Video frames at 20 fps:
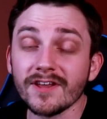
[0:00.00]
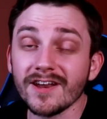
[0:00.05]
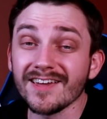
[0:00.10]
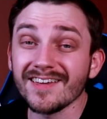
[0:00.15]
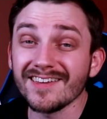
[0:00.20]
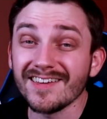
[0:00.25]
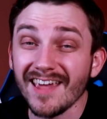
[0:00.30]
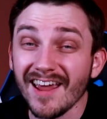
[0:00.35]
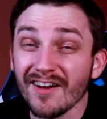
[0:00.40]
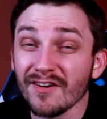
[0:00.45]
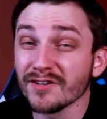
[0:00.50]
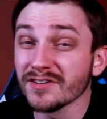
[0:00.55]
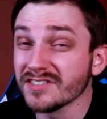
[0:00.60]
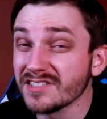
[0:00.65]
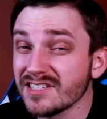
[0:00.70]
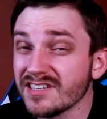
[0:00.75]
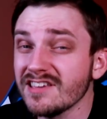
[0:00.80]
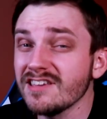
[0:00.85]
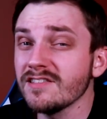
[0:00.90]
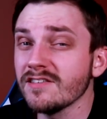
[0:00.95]
that I
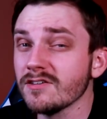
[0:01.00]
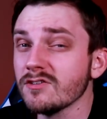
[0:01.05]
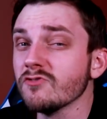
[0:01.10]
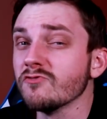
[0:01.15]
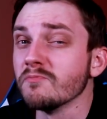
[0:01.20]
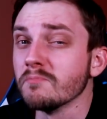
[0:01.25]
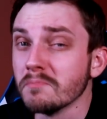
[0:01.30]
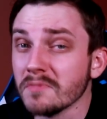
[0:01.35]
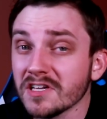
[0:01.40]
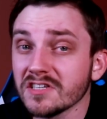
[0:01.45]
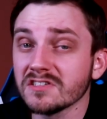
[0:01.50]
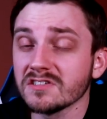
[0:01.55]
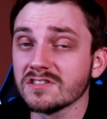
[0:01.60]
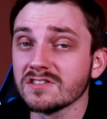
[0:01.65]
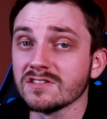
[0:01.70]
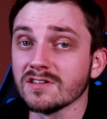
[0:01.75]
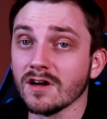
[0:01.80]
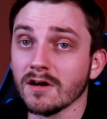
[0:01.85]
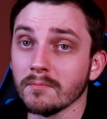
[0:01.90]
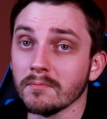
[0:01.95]
guarantee that you've missed
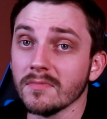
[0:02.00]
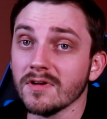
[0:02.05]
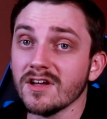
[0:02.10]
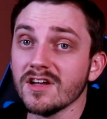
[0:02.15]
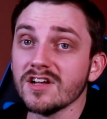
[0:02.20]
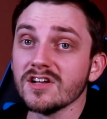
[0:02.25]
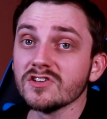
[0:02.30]
some.